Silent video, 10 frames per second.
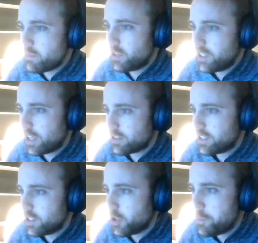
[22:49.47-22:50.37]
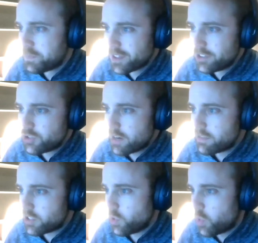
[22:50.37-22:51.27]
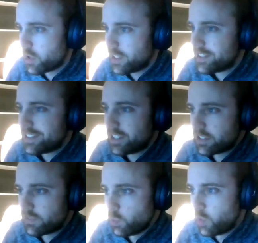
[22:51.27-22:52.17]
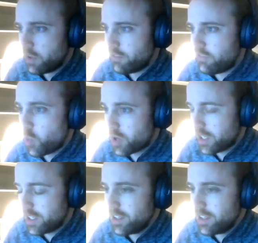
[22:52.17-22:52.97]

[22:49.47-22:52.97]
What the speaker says: million deal. Trevor Story, 6 for $140.